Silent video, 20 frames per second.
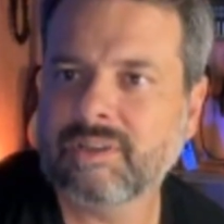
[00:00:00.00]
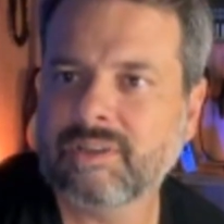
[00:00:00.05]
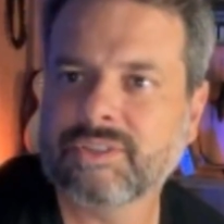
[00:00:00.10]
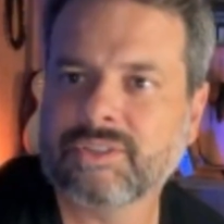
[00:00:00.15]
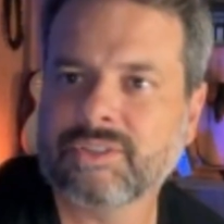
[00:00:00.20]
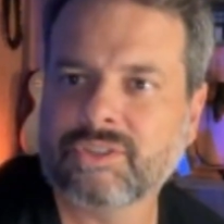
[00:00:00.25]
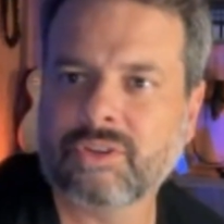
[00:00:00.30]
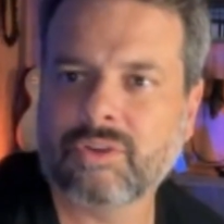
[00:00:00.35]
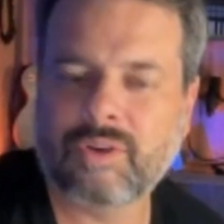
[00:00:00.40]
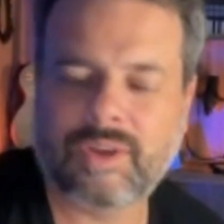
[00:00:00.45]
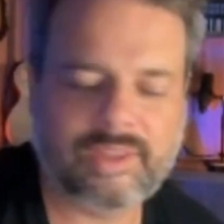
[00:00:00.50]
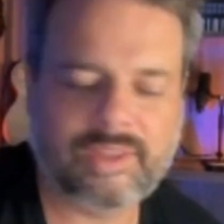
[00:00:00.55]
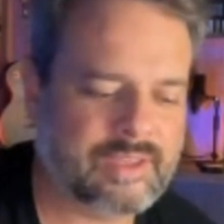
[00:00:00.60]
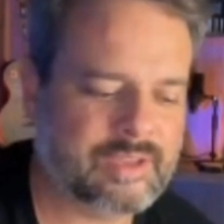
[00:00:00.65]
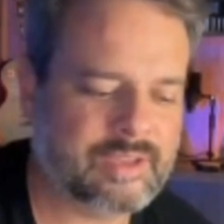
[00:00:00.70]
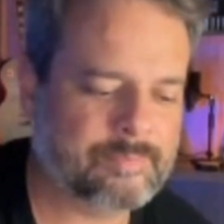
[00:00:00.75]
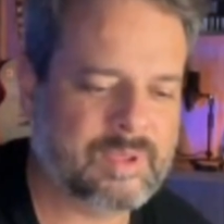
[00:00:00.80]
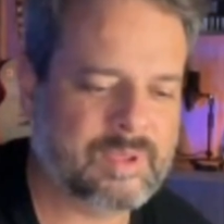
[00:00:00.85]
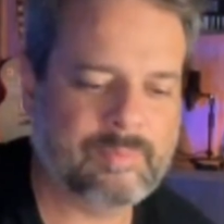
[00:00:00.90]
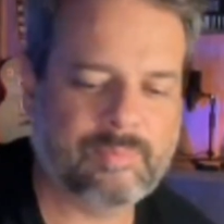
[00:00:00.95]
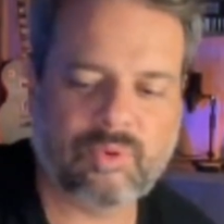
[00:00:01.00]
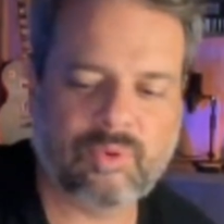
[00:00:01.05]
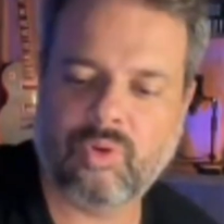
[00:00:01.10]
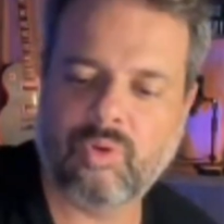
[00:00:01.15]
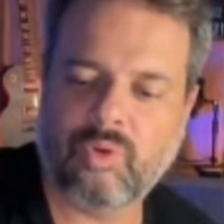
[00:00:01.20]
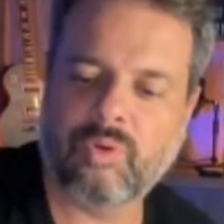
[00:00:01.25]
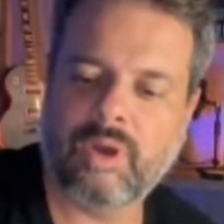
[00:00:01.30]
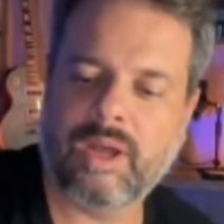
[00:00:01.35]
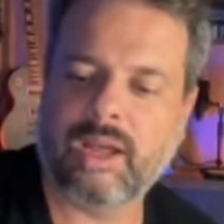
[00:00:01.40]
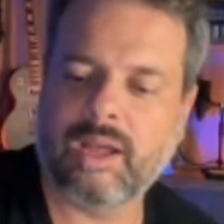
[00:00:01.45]
So I think
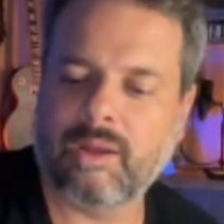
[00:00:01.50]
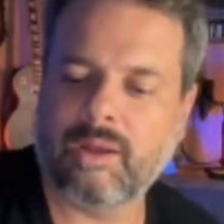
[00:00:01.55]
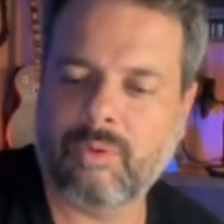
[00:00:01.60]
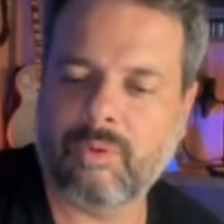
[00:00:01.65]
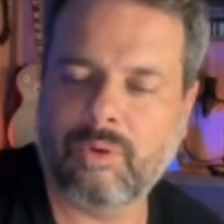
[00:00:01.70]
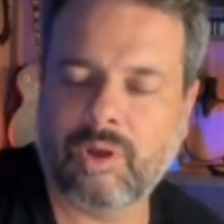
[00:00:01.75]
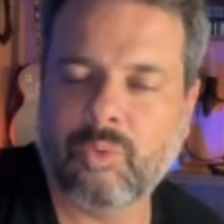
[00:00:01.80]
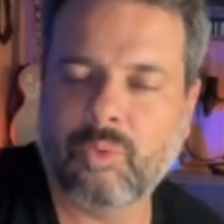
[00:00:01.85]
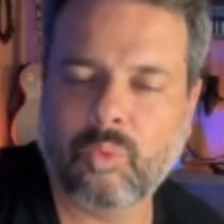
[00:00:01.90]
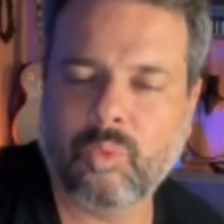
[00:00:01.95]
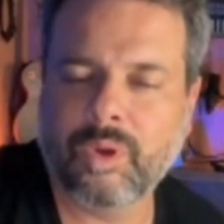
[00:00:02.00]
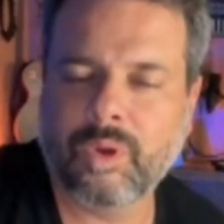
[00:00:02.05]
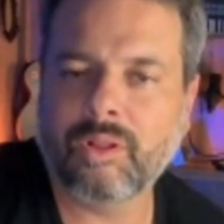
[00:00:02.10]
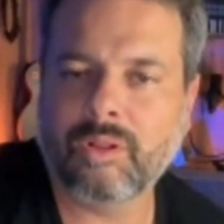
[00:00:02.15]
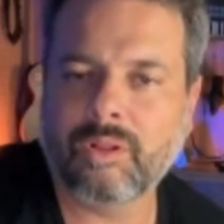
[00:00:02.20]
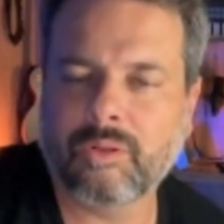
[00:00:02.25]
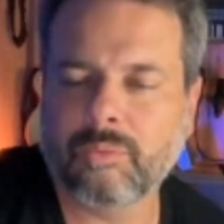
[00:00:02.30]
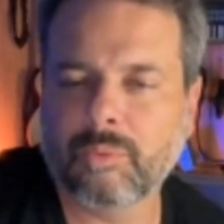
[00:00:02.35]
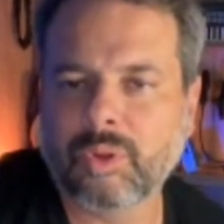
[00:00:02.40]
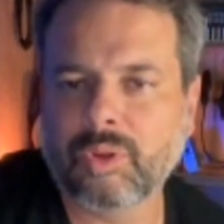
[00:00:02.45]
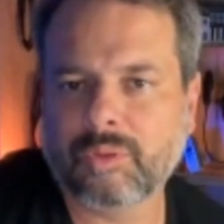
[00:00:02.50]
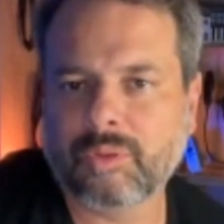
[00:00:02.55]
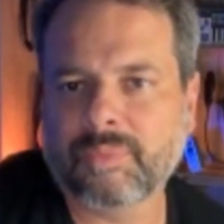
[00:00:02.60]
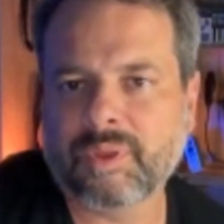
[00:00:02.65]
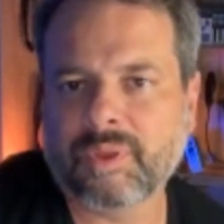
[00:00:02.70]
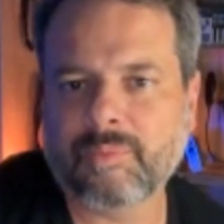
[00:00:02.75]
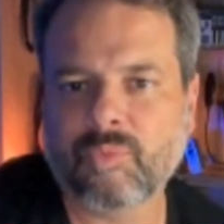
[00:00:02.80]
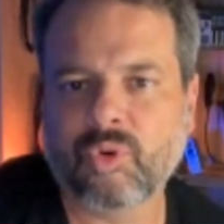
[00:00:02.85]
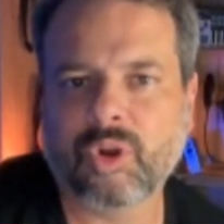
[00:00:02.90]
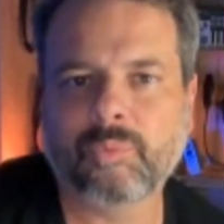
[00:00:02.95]
people will
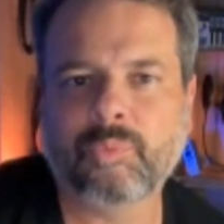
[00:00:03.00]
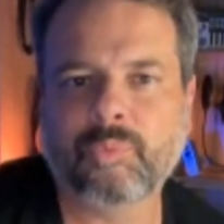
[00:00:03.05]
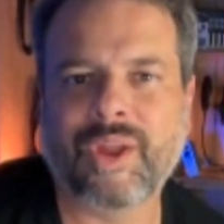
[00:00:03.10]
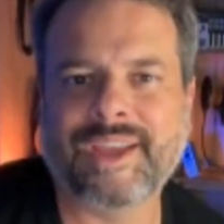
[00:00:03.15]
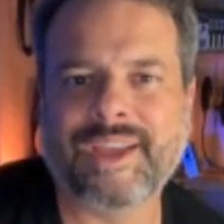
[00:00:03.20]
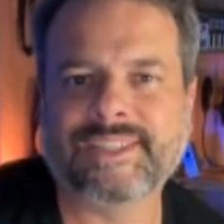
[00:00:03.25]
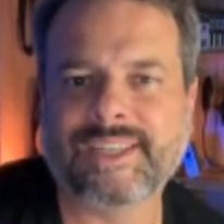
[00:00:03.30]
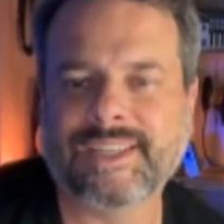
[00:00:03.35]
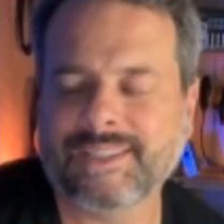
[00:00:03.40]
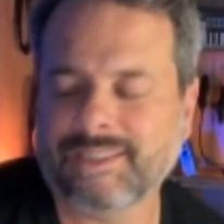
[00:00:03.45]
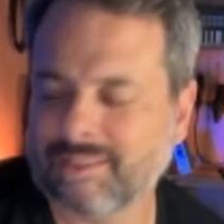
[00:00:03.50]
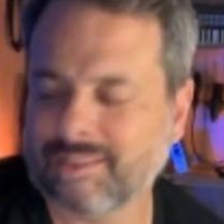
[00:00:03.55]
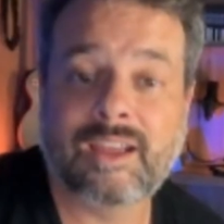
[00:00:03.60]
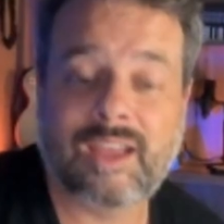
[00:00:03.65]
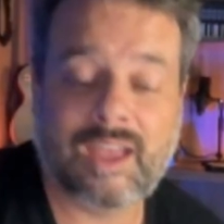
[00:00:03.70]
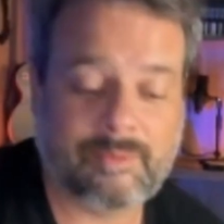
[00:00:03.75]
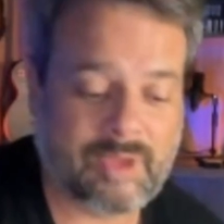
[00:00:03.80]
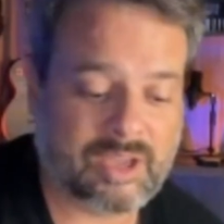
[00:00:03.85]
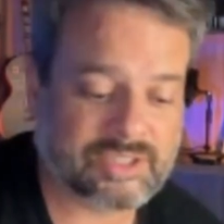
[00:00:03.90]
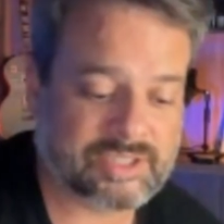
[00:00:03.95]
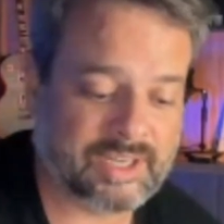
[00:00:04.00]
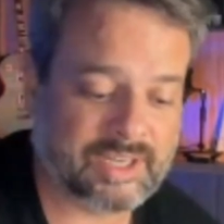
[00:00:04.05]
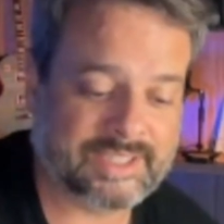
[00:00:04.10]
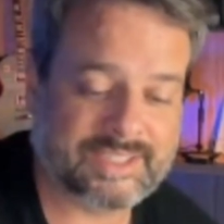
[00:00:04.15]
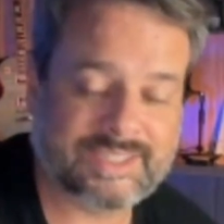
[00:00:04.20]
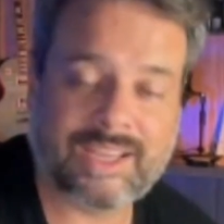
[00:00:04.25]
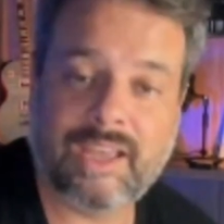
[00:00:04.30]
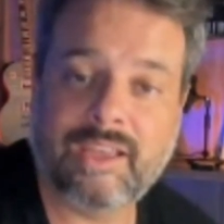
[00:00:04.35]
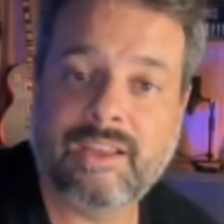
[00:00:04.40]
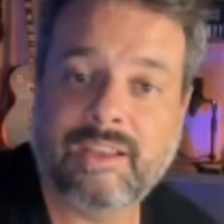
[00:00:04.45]
be more present. I'm actually
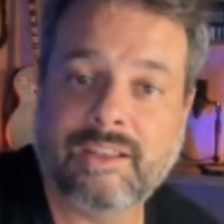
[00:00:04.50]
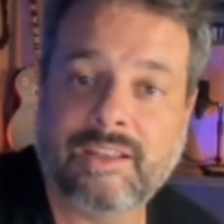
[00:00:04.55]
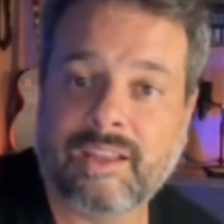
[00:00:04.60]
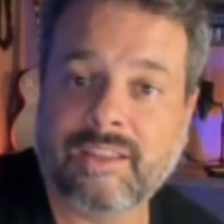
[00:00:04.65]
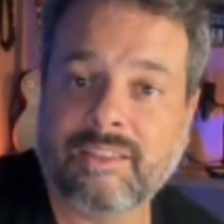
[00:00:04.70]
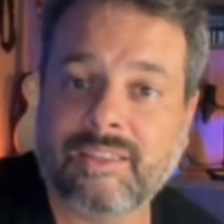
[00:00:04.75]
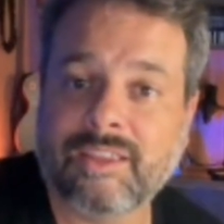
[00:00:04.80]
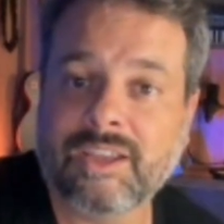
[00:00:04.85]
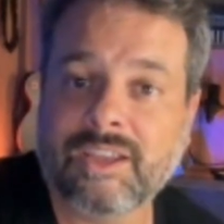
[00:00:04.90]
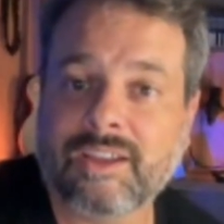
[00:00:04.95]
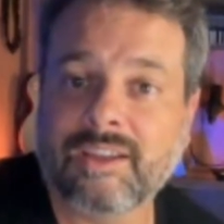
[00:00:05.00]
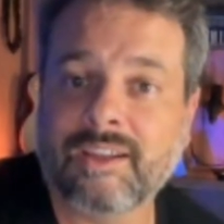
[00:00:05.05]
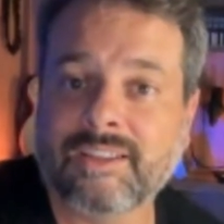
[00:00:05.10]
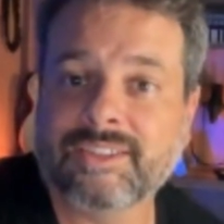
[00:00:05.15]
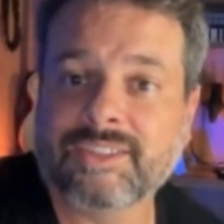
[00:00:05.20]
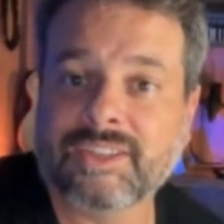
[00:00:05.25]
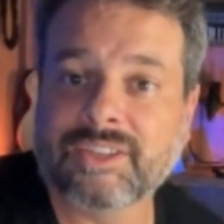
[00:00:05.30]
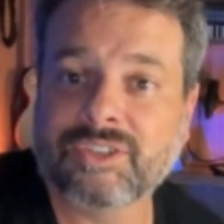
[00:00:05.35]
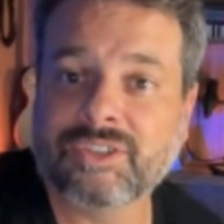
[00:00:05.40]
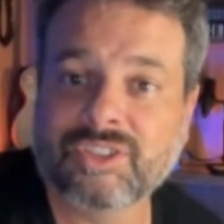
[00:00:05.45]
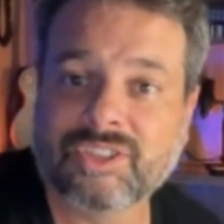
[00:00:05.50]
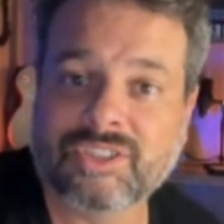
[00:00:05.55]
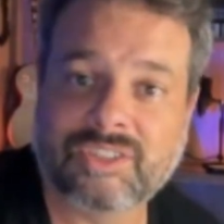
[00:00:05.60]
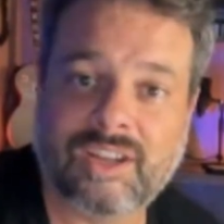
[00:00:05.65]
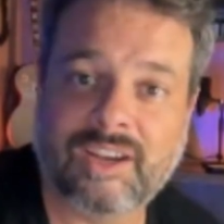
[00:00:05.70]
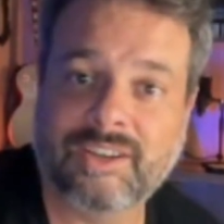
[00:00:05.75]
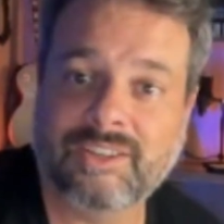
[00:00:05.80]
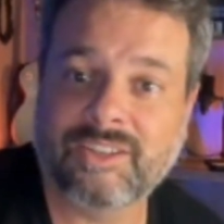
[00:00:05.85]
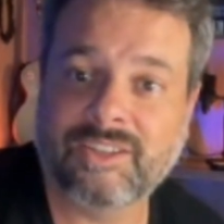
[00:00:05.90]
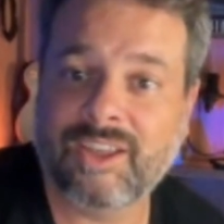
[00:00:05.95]
excited. I think it's a good
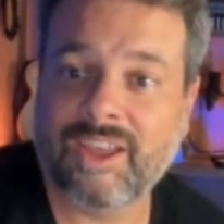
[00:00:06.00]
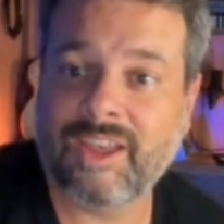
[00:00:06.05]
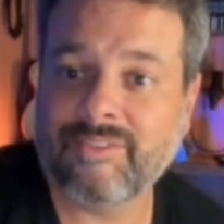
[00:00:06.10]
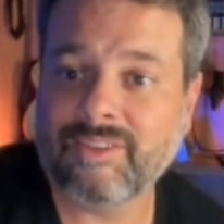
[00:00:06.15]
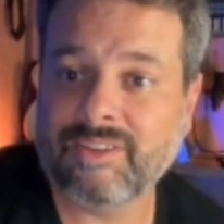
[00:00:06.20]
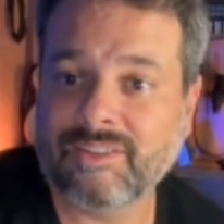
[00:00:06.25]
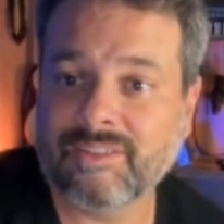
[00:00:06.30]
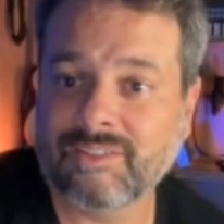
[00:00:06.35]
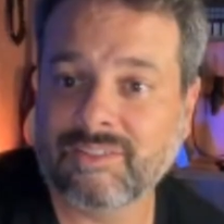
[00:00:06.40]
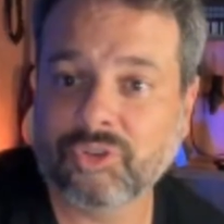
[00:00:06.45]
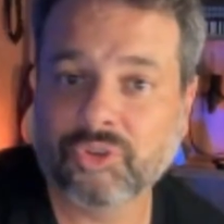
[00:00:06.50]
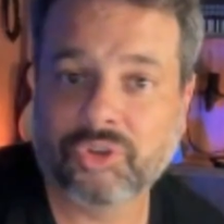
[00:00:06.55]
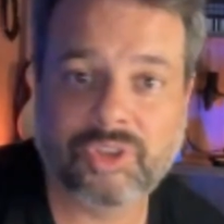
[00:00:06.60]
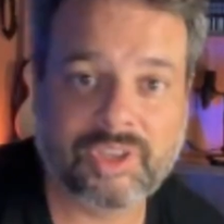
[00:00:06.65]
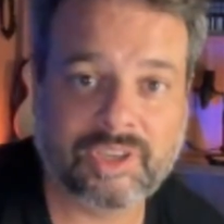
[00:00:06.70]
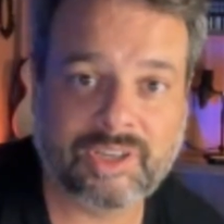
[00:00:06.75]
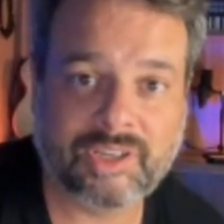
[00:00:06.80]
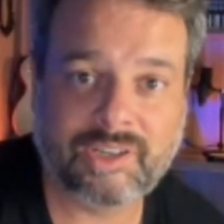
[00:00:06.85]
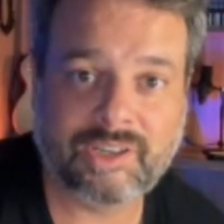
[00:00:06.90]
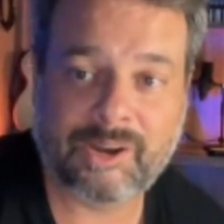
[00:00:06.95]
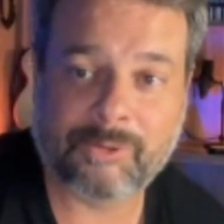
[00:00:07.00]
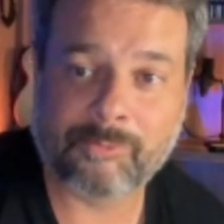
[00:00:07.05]
start having you here.